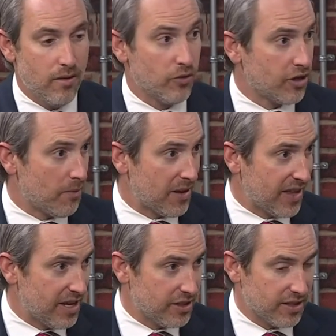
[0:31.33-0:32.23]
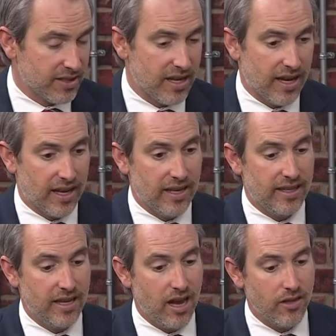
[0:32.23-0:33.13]
We'll talk about that in just a second.
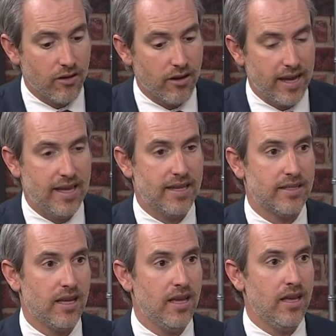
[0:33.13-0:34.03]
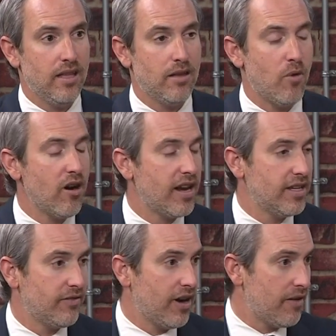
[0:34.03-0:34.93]
The other is the market
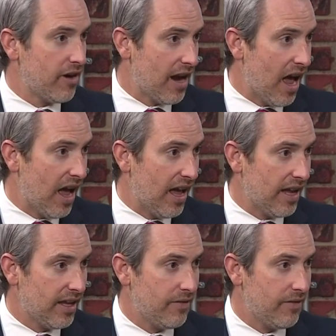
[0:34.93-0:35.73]
is very, very high.